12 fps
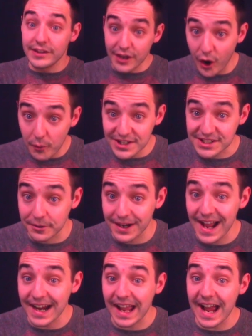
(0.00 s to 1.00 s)
Yo, what's going
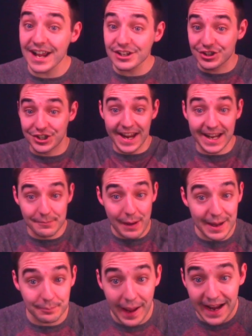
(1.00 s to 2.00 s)
on, guys? Shake it
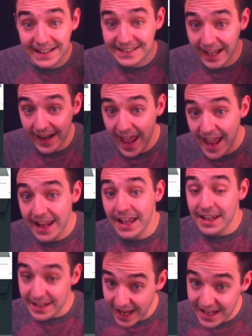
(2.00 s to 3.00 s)
back and today,
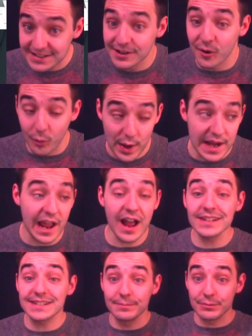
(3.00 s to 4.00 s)
yes, we got
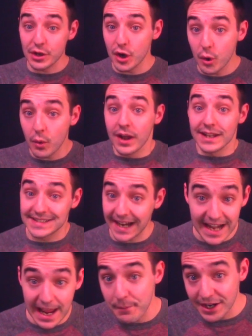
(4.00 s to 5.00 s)
some new
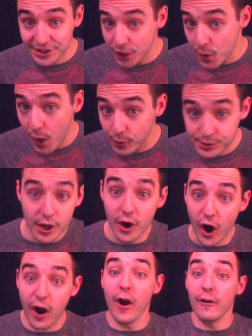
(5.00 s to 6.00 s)
dynamic duos.
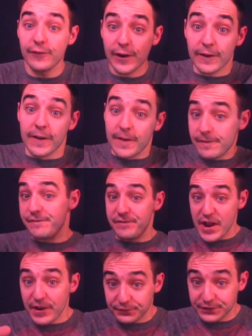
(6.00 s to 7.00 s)
Over
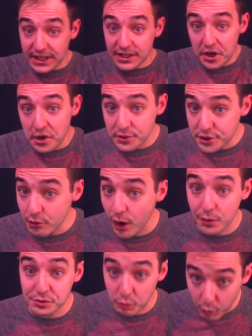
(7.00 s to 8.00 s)
50 new
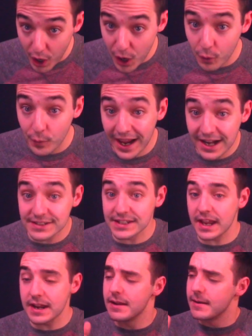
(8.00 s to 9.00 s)
duos. Whoa, that is
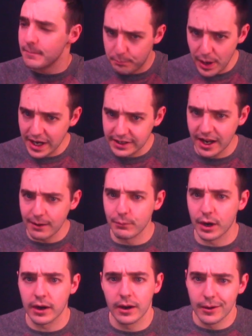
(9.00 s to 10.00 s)
a big
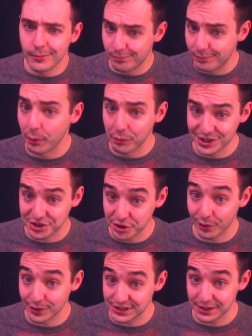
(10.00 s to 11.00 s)
number. But which
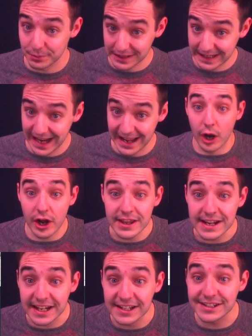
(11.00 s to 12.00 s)
duos did we get? Ronnie
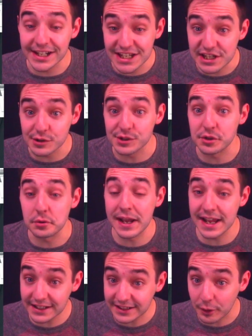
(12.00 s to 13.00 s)
continues to
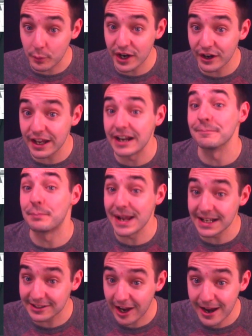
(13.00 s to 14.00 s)
hint that we are getting
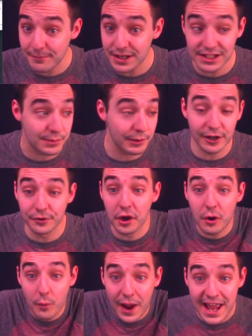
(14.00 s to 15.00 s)
pink diamonds. We don't
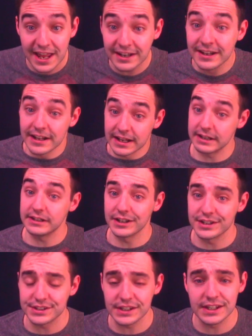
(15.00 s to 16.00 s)
know when. He
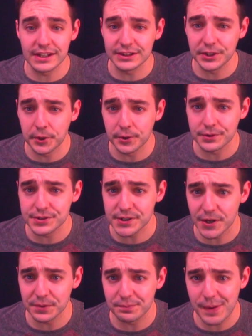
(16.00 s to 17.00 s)
does a little
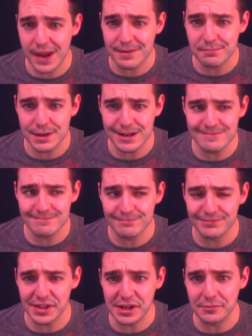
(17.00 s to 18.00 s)
Salt Bay meme
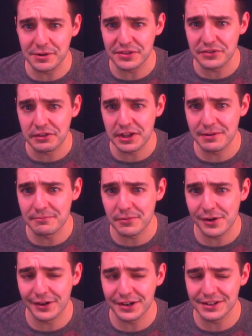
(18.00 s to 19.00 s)
thing with him
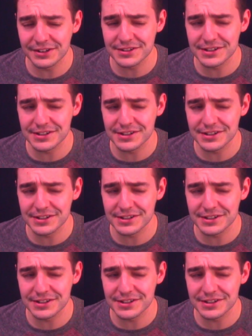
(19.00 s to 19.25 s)
on it.